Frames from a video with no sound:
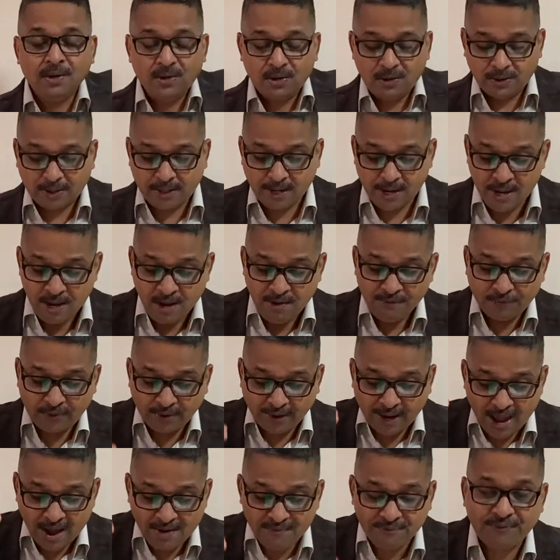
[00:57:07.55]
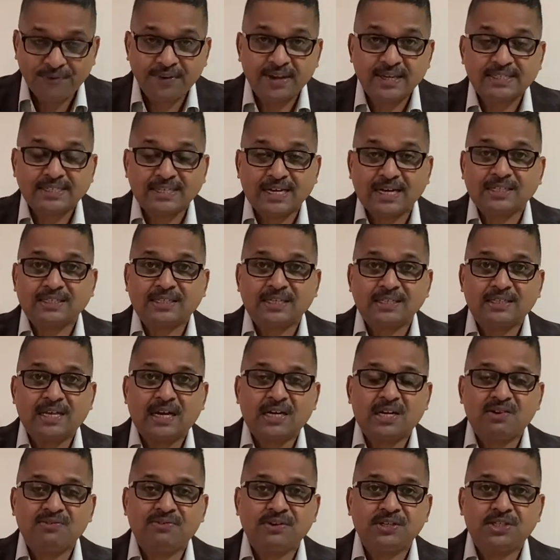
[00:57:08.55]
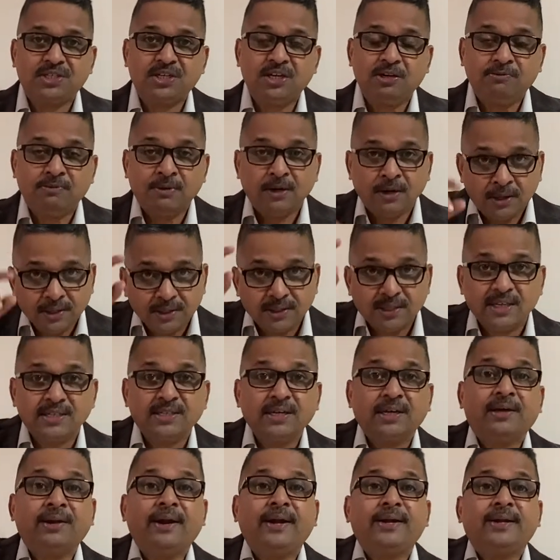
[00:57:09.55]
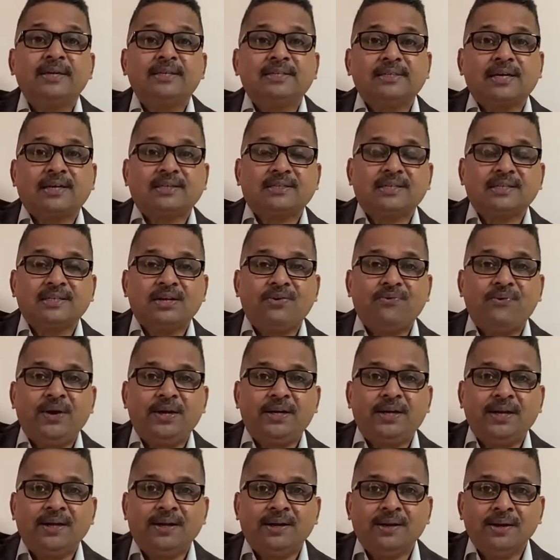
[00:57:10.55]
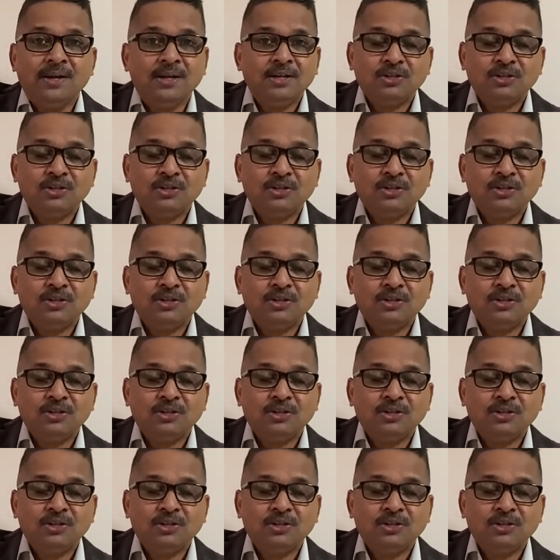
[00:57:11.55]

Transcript: Okay? For every success that you've achieved, there's a greater success awaiting.